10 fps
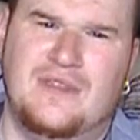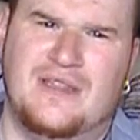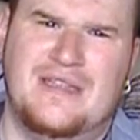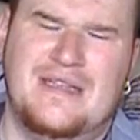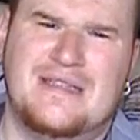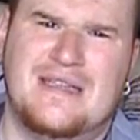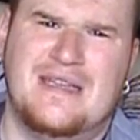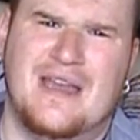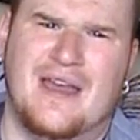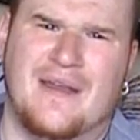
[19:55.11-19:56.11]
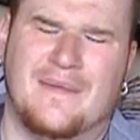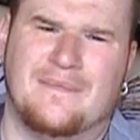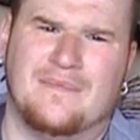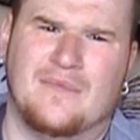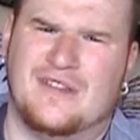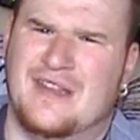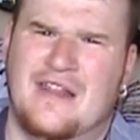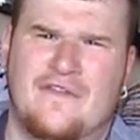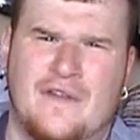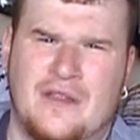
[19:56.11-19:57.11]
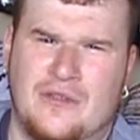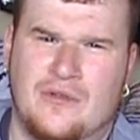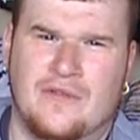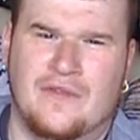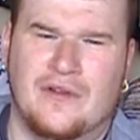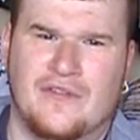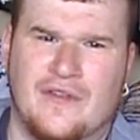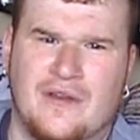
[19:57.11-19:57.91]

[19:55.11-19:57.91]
DC what is it, Infinite Universe